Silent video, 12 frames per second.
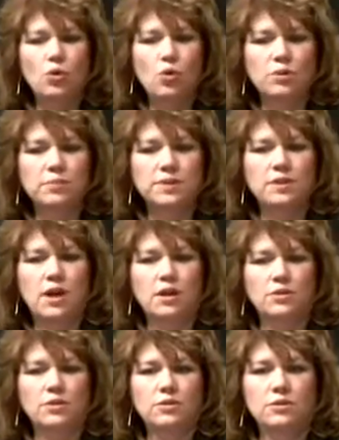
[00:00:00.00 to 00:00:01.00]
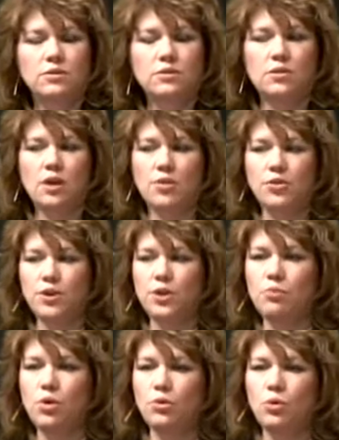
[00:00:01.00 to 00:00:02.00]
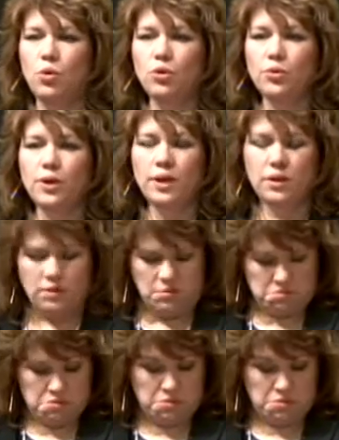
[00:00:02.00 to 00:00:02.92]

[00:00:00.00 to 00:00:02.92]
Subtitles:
Gordon MacDonald is an author. He wrote Ordering